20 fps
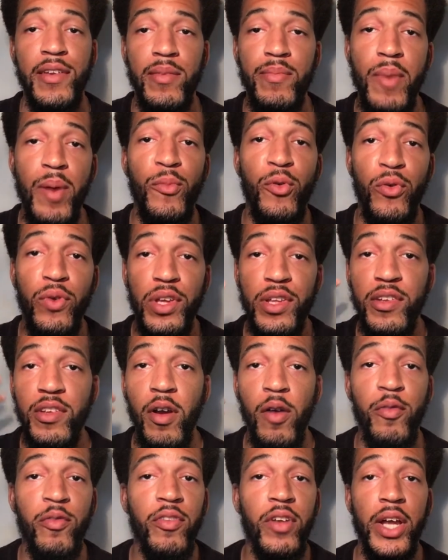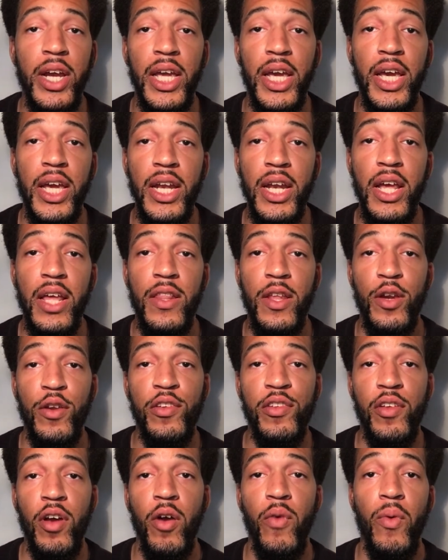memories start flooding in, and then you
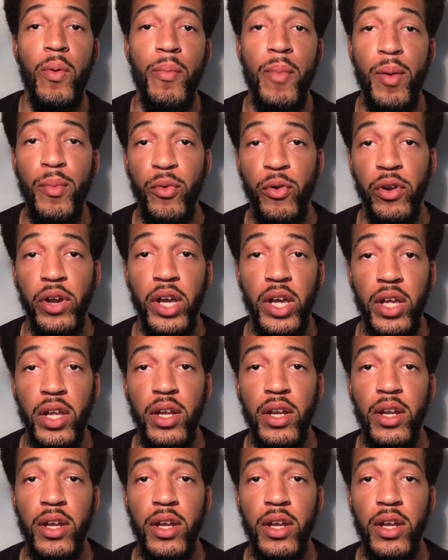start remembering it.